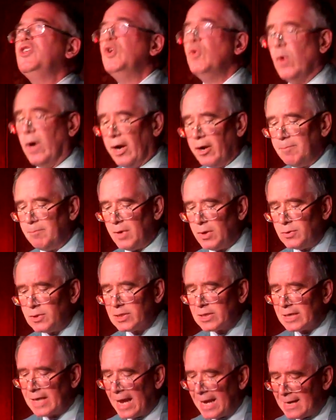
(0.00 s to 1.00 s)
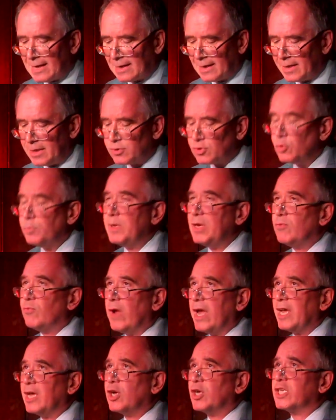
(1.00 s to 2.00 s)
You are most likely to be
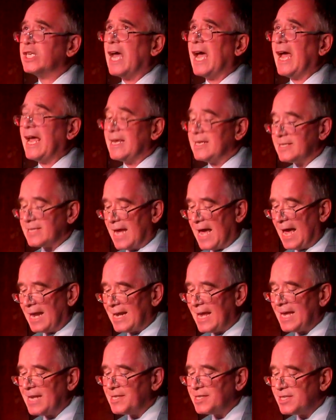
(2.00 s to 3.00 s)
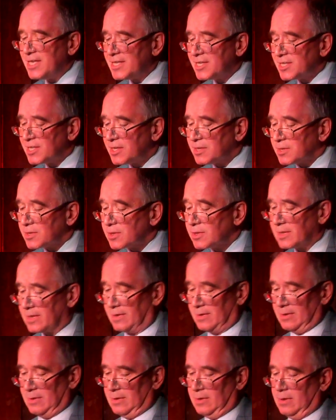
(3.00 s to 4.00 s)
recognized at a
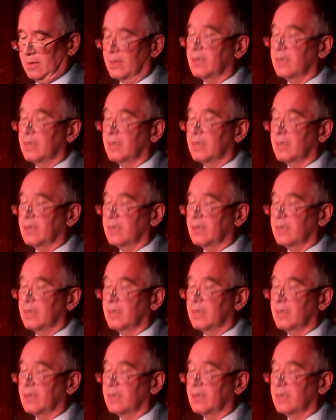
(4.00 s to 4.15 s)
distance,